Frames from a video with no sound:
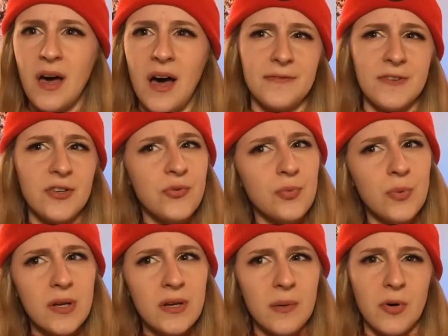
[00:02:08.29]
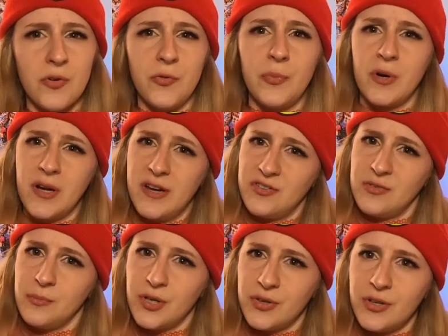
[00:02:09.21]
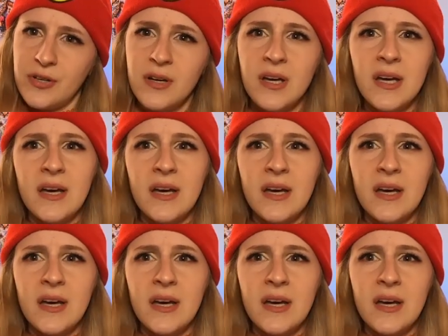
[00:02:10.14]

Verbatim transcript: The first one, A Most Malaysian Murder,